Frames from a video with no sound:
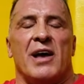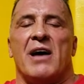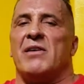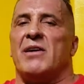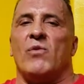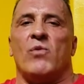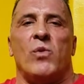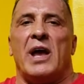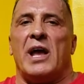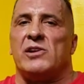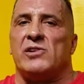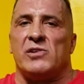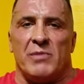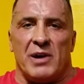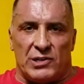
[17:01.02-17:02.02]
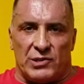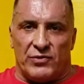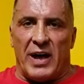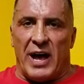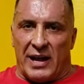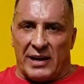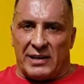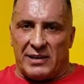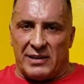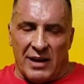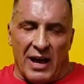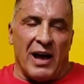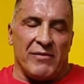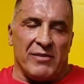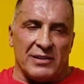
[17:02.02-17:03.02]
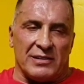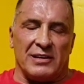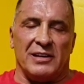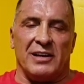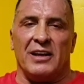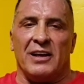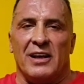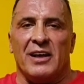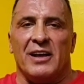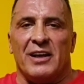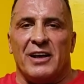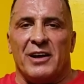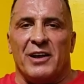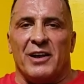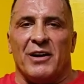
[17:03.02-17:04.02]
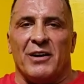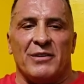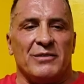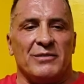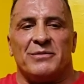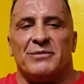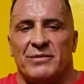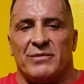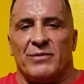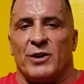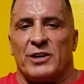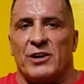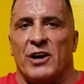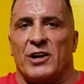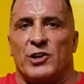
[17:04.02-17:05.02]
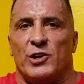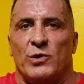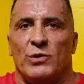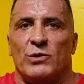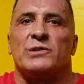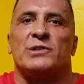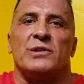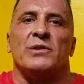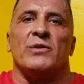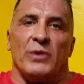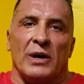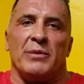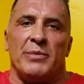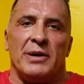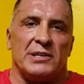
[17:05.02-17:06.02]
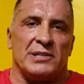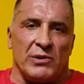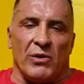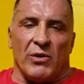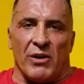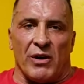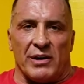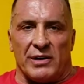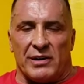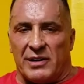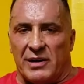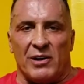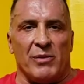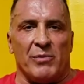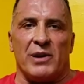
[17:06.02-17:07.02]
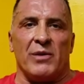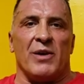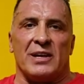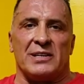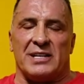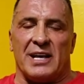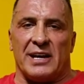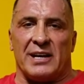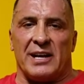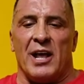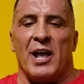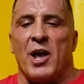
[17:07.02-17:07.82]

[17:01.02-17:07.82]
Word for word: you have a way too much fat, obviously, you know what not used will be stored. Nobody wants that.